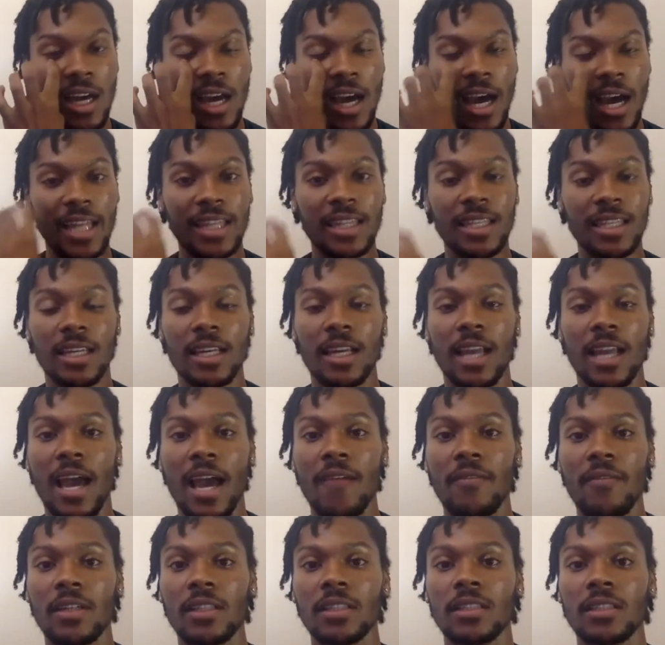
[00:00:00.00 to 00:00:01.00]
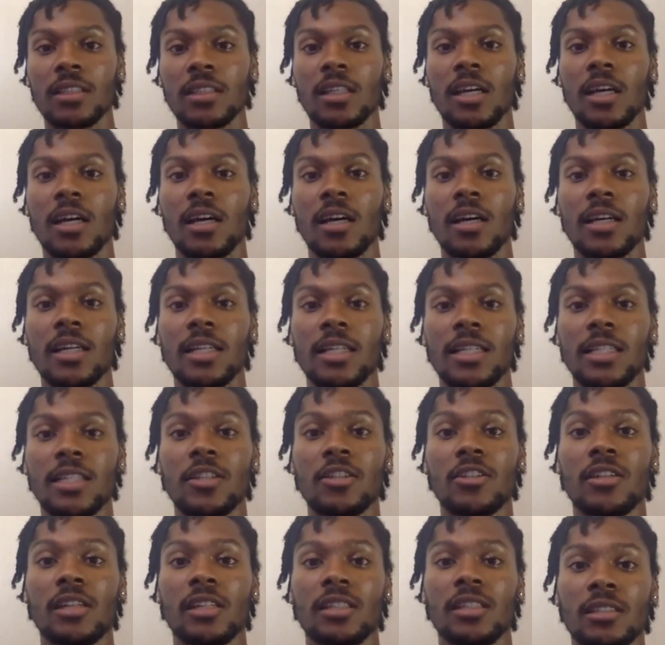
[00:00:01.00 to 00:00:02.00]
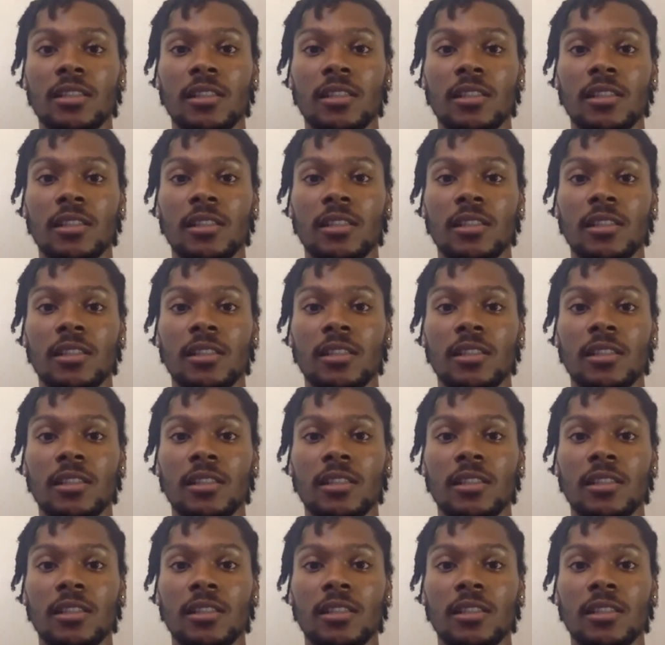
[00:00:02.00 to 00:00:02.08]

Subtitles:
I think having the eagerness